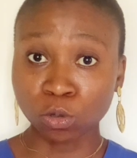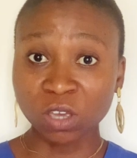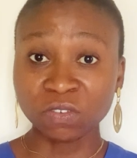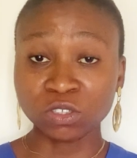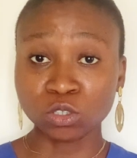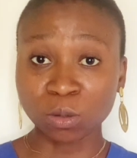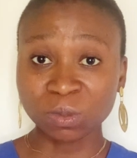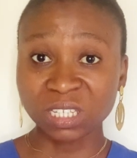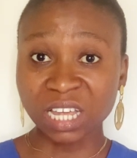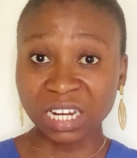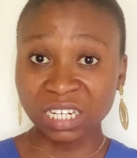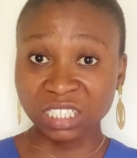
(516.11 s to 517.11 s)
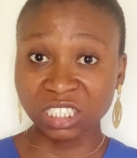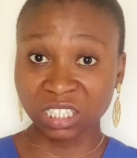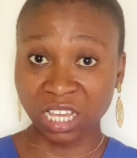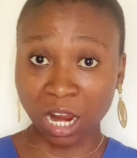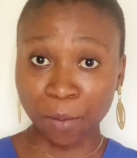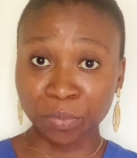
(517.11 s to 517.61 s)
If it's something that needs
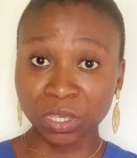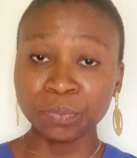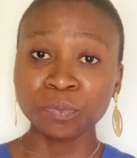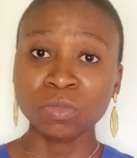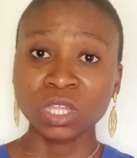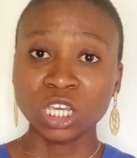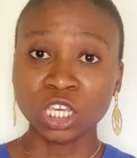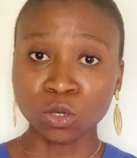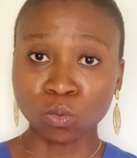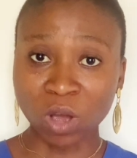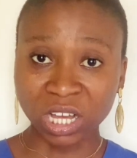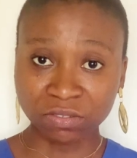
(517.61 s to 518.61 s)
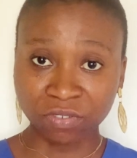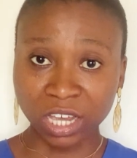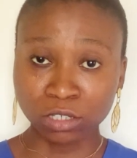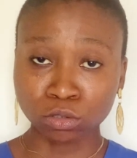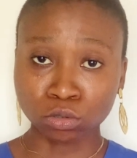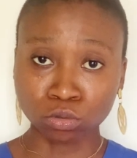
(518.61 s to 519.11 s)
therapy, he will
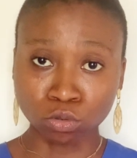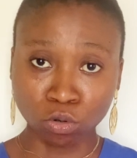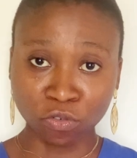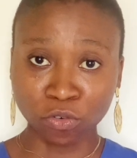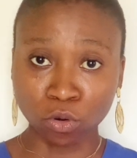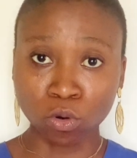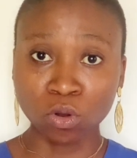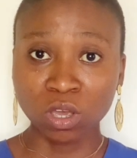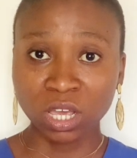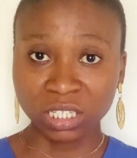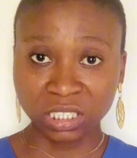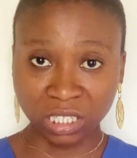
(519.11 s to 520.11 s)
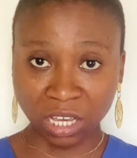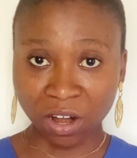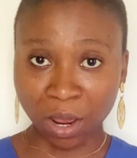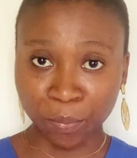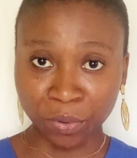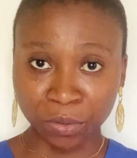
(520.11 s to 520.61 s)
advise you to go for
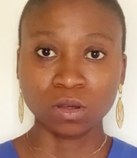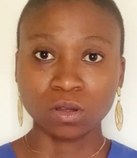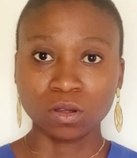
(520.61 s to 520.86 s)
therapy.